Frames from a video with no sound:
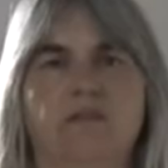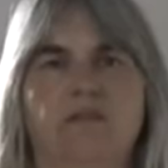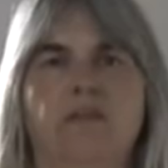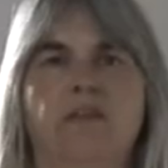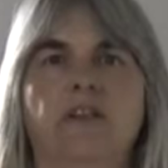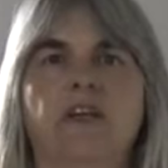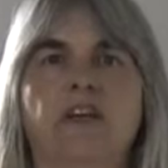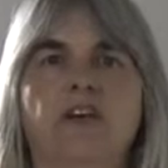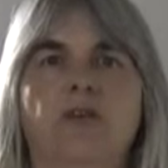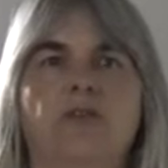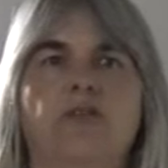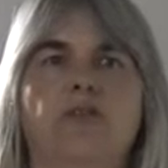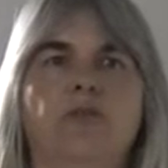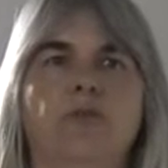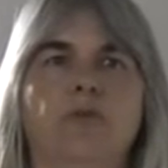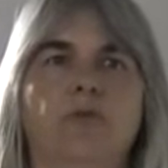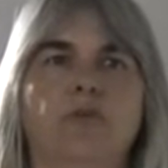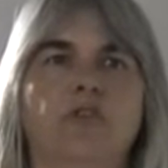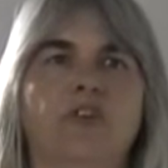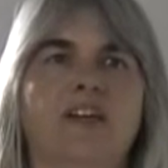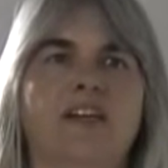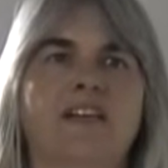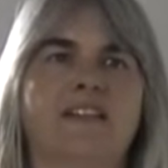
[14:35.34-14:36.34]
the useful
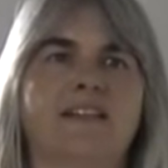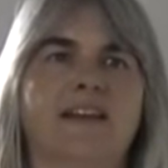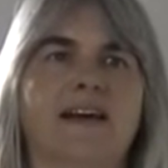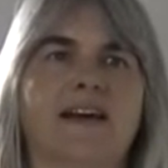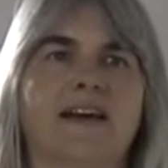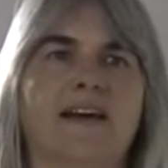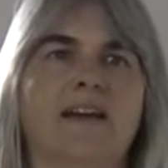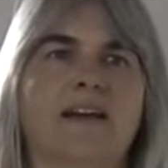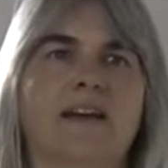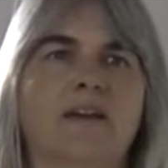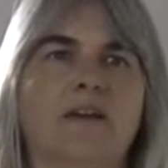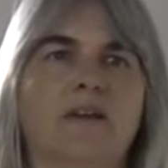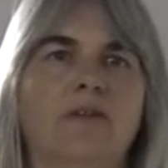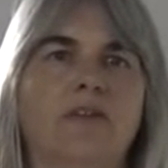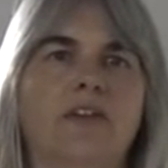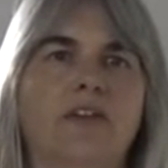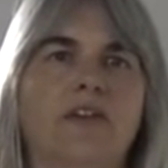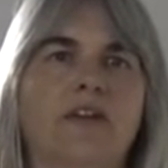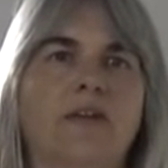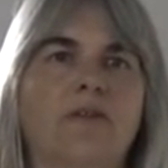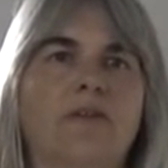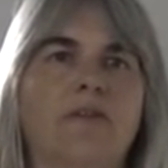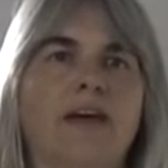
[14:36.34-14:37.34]
zigzag
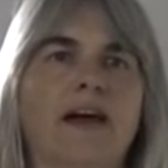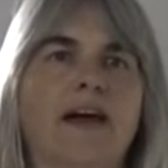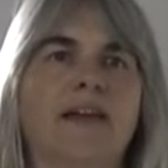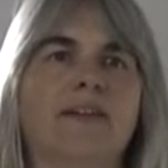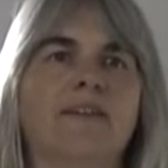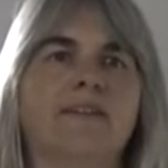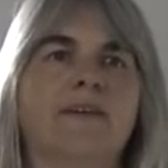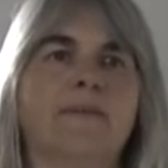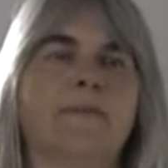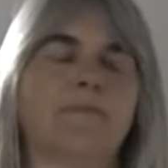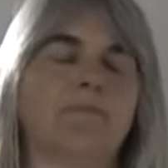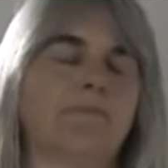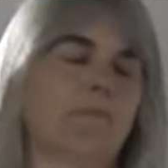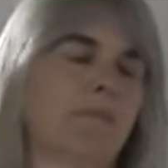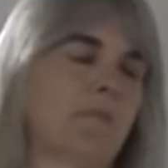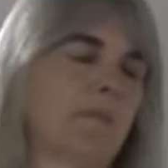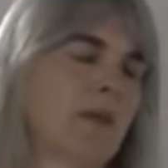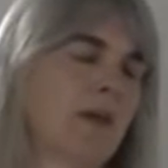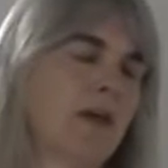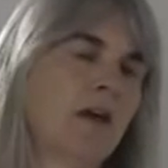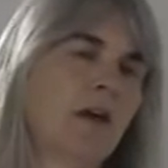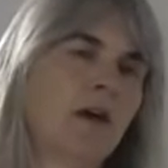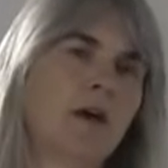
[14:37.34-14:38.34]
included on that.
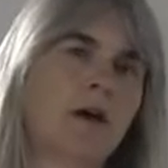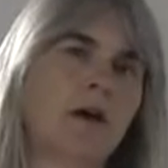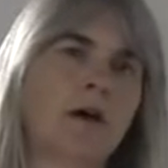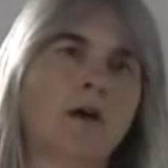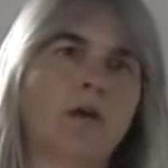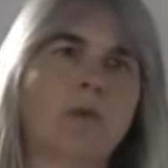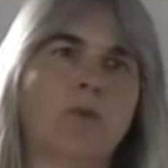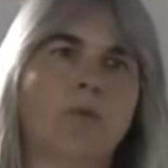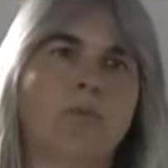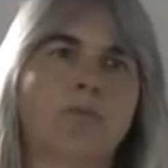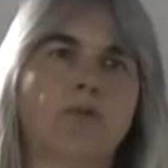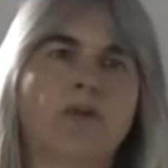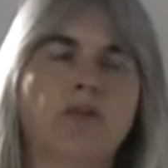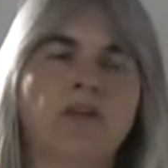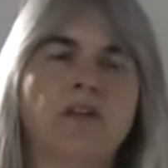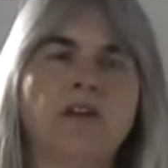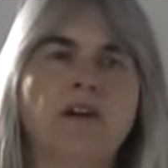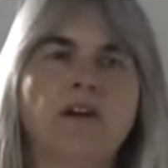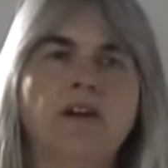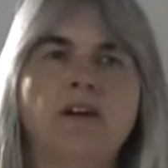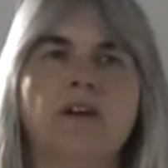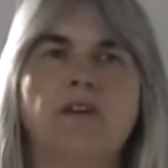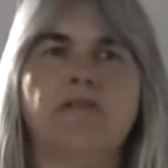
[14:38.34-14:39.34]
With
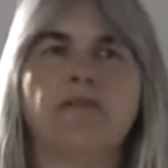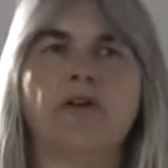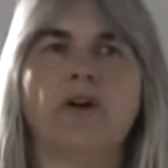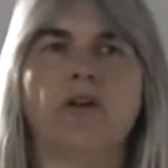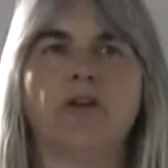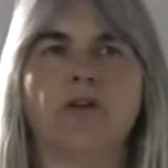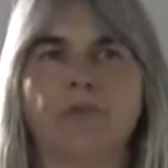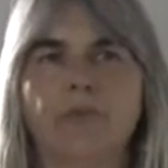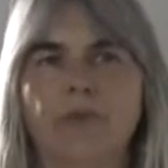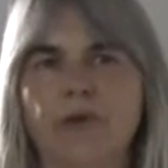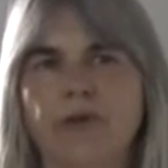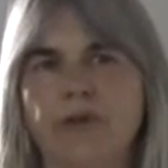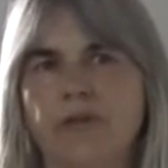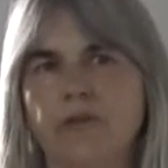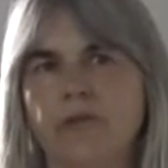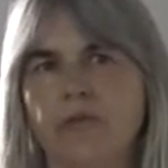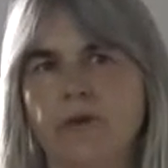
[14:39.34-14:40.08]
Brother, you've got the Brother